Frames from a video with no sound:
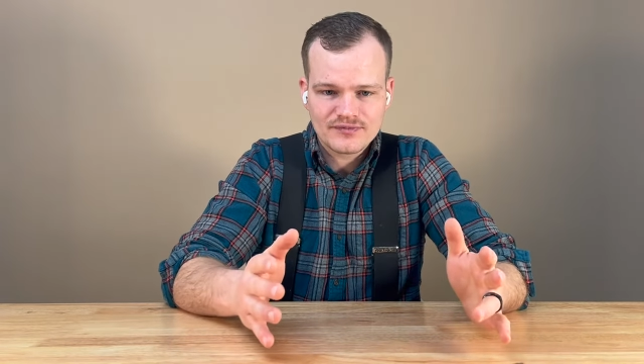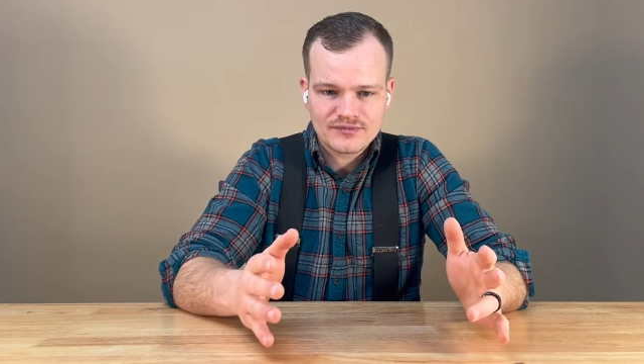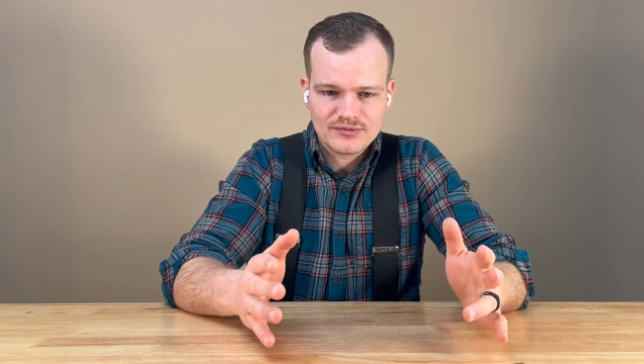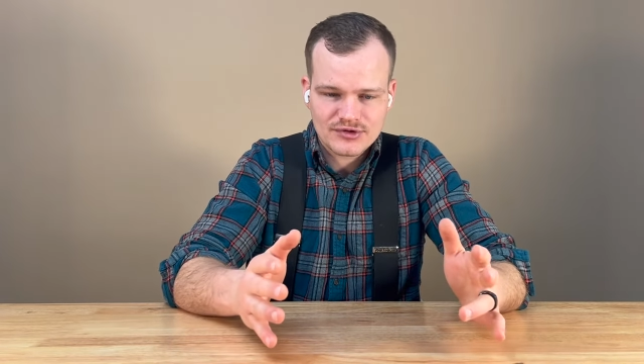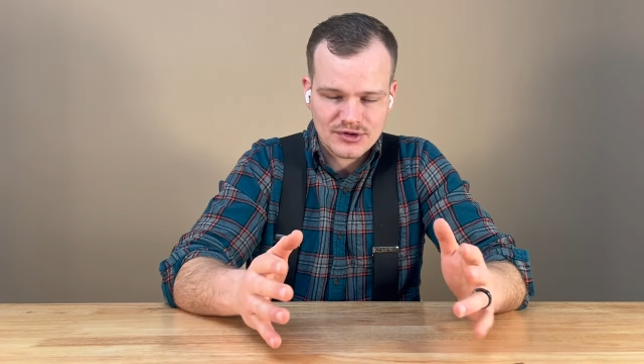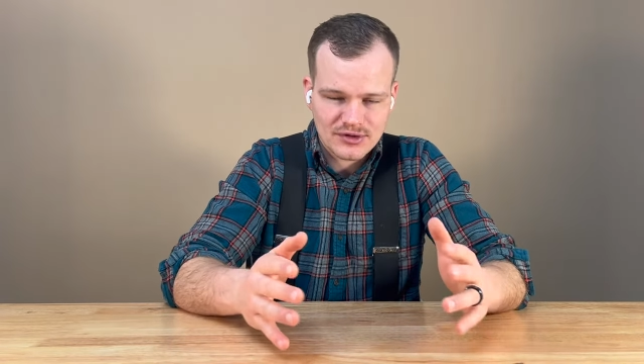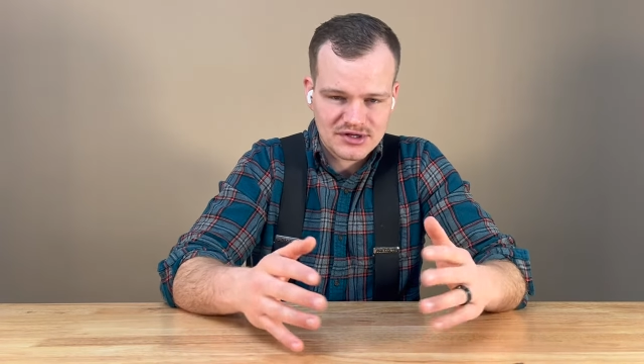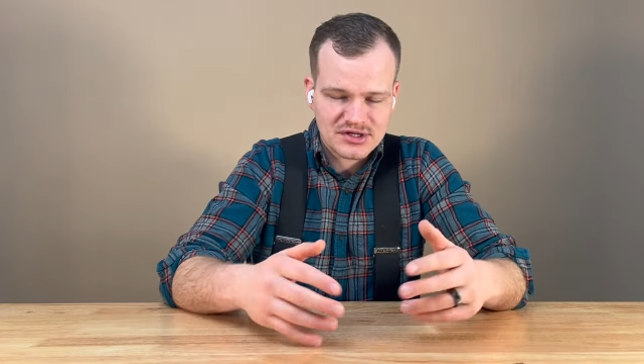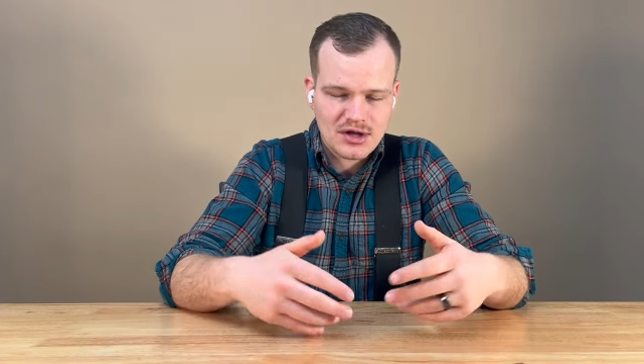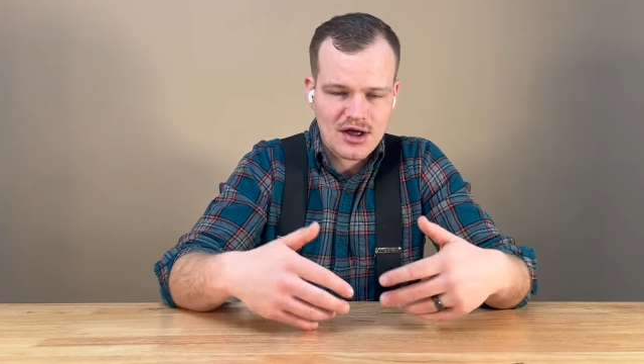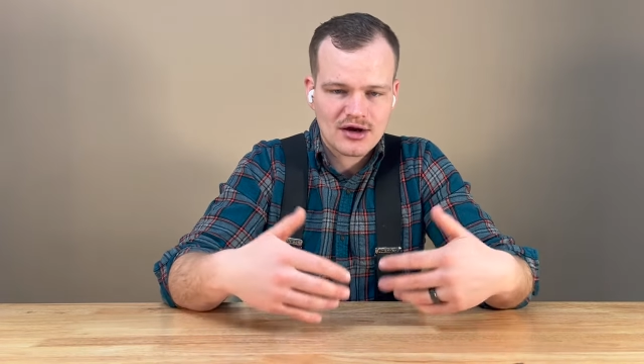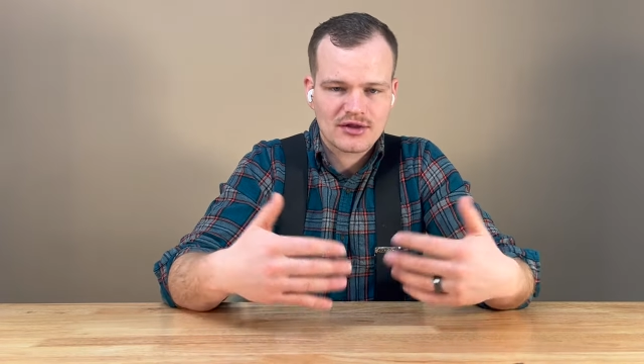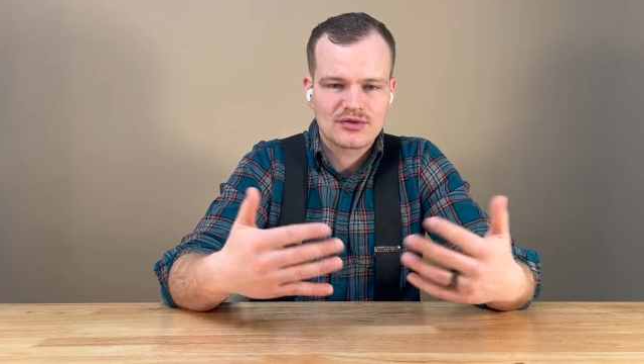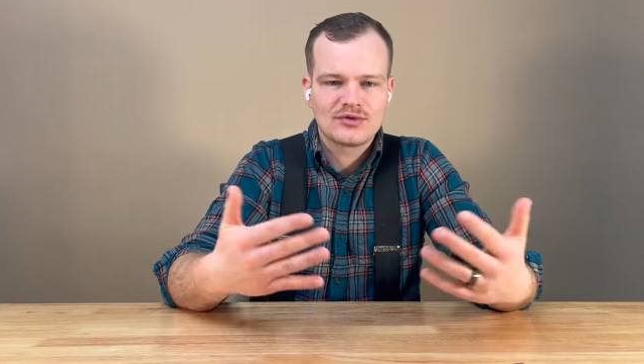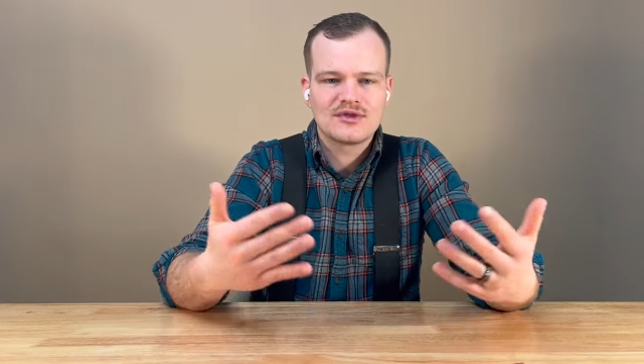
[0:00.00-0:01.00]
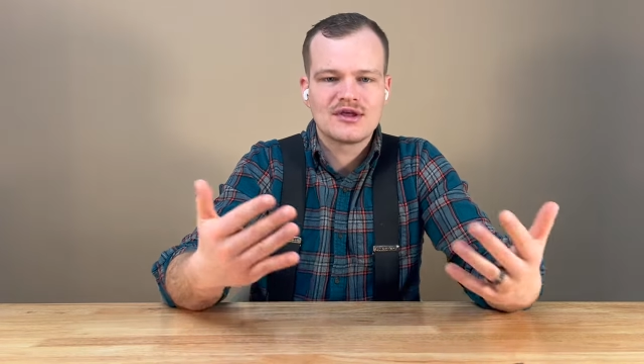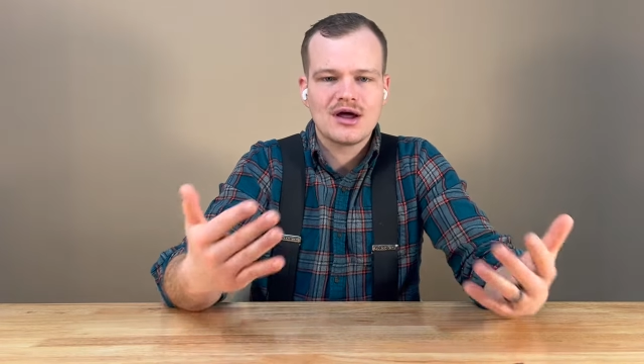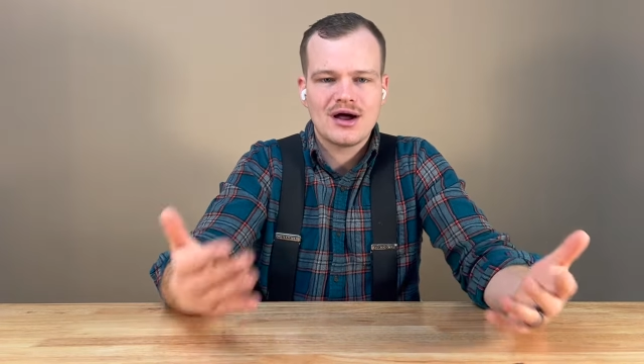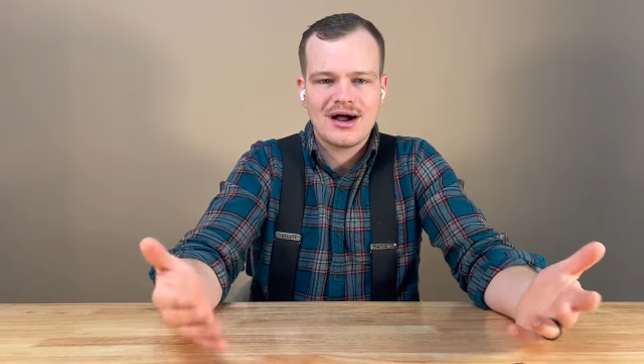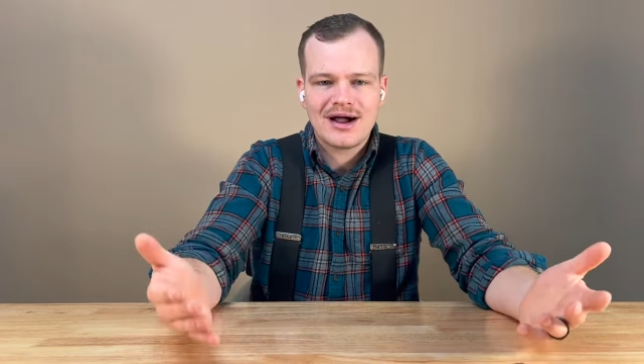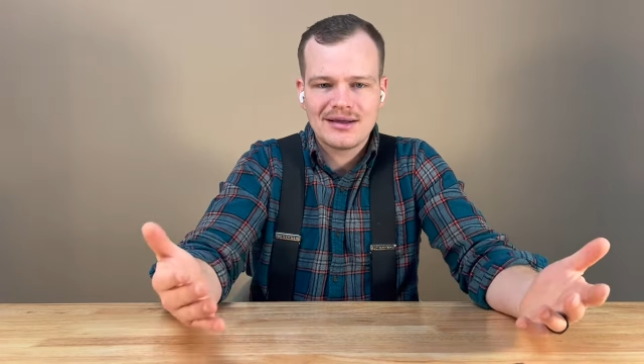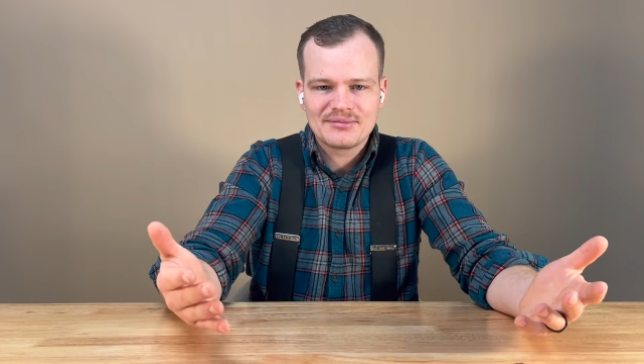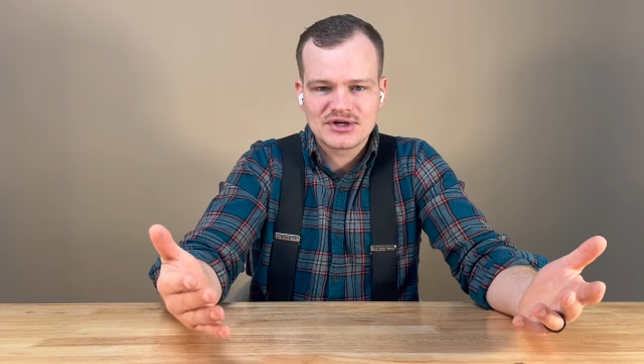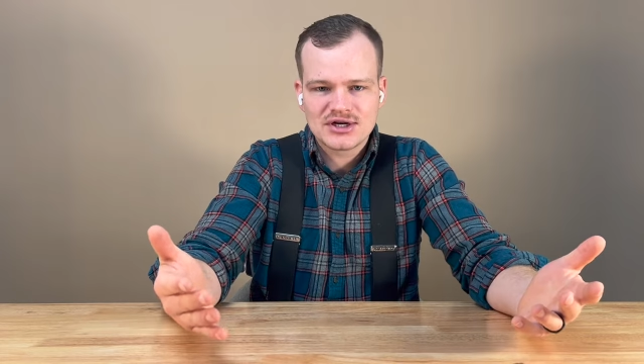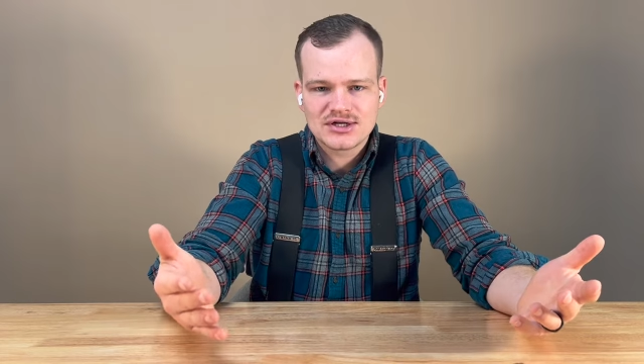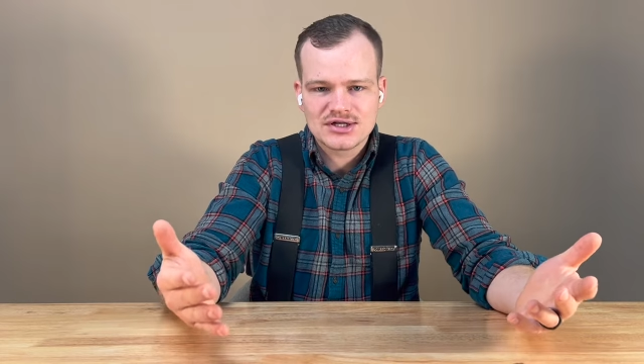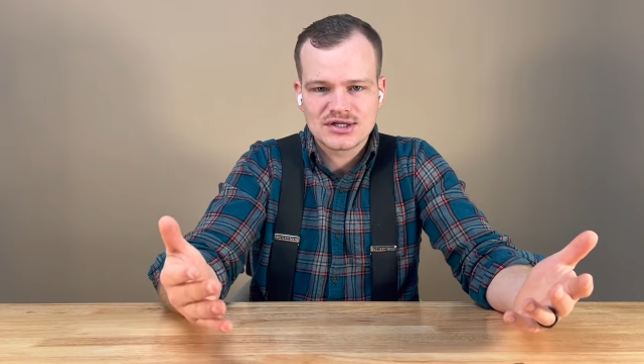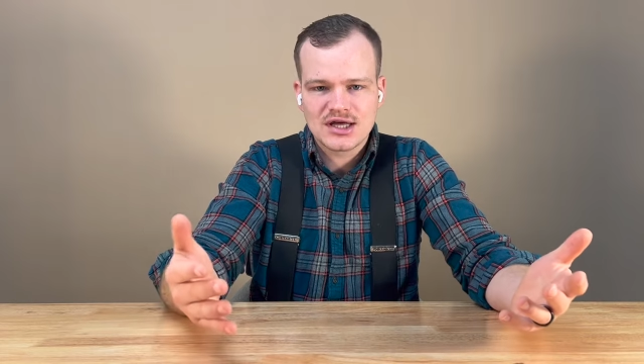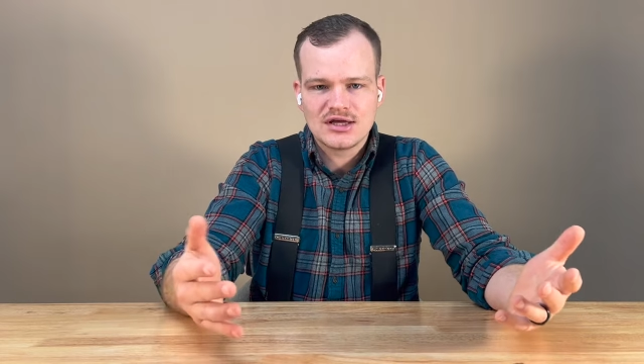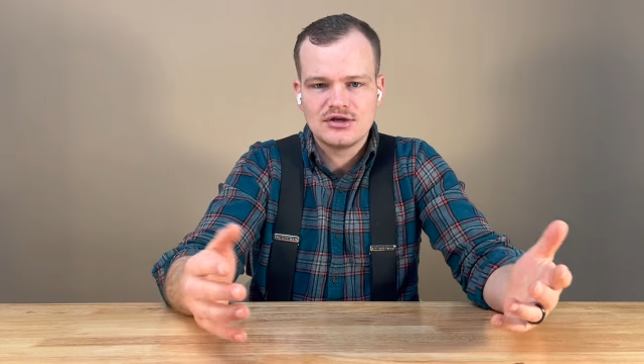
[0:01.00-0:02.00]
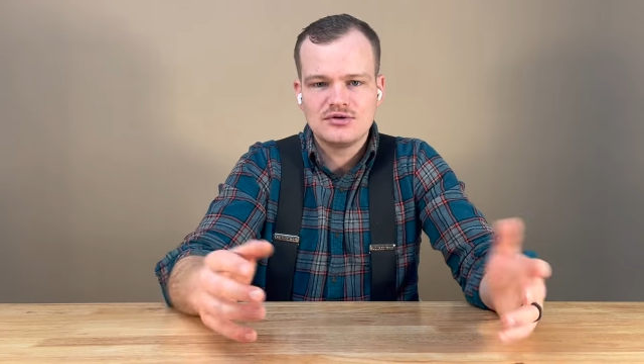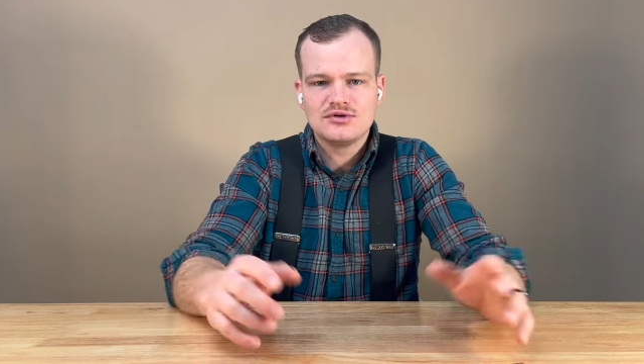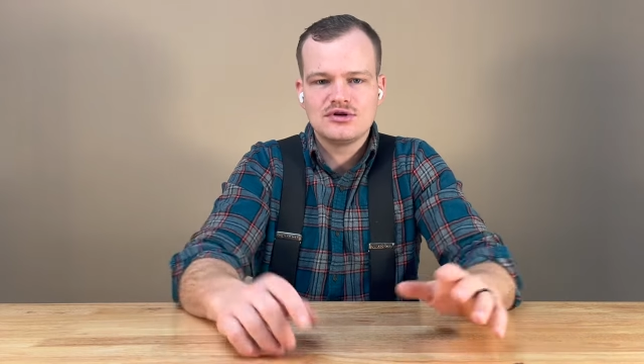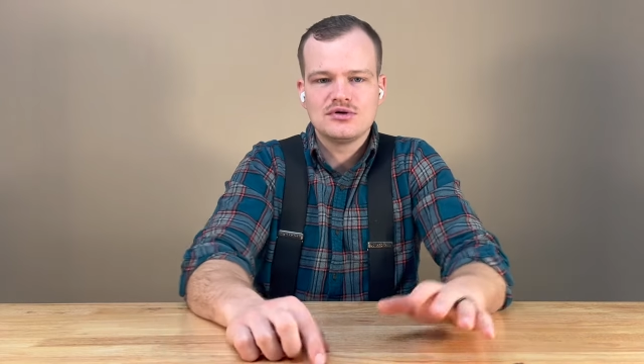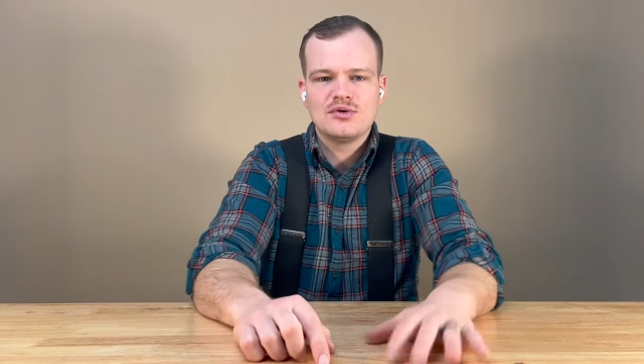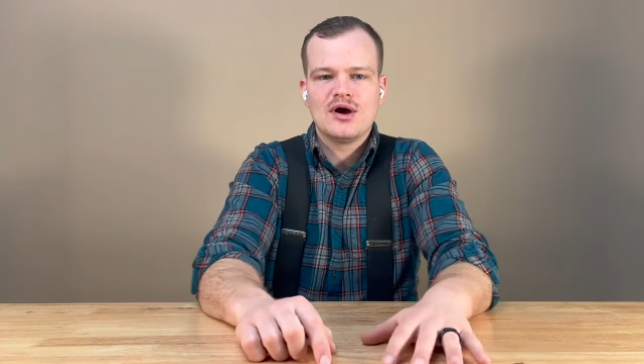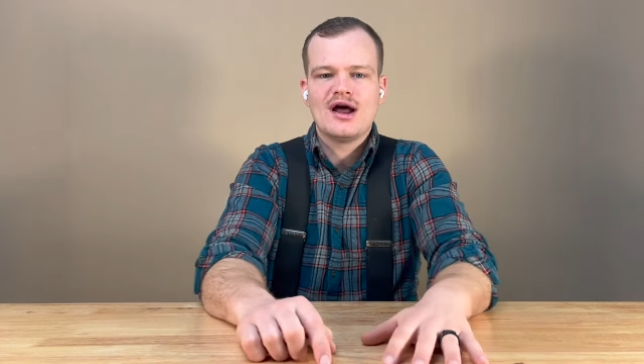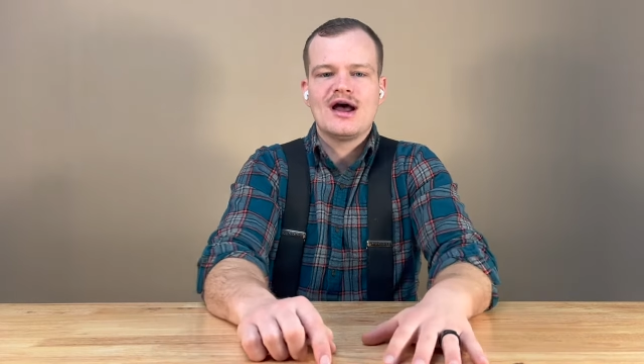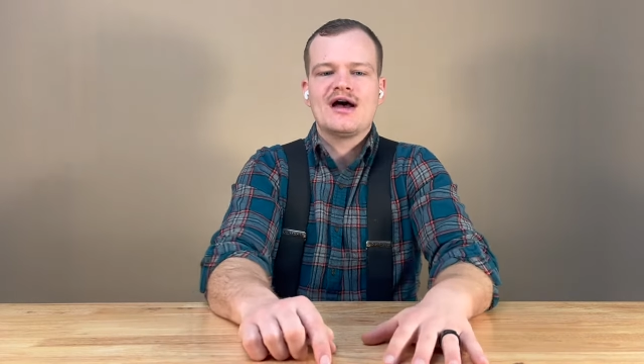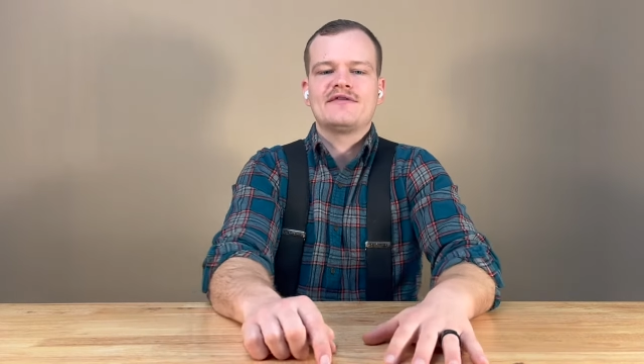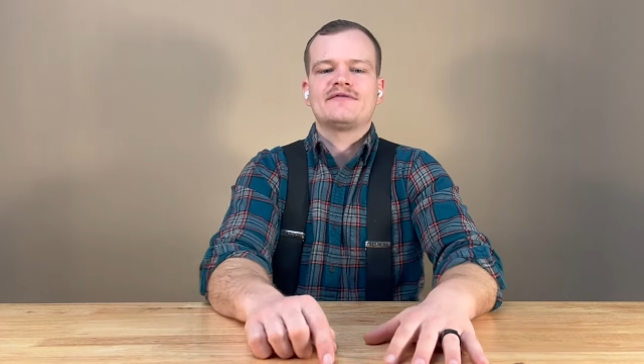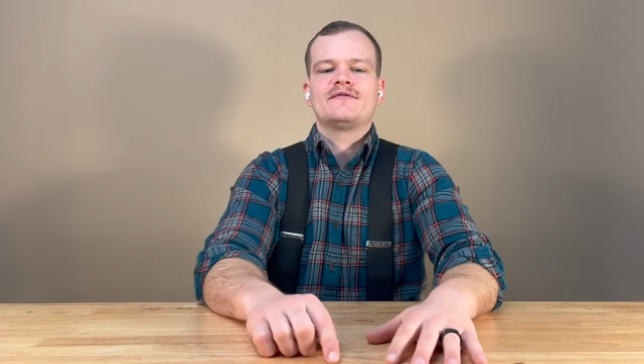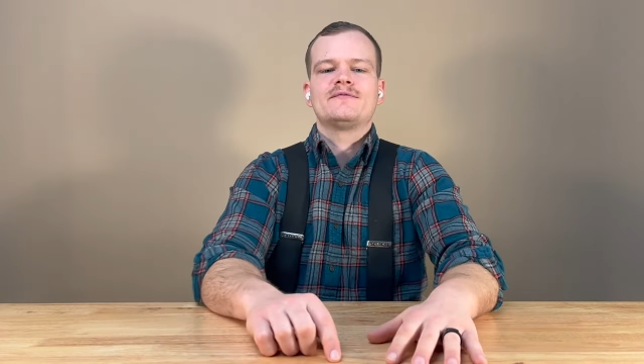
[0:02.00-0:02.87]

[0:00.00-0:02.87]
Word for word: So let's talk through the options that you do have.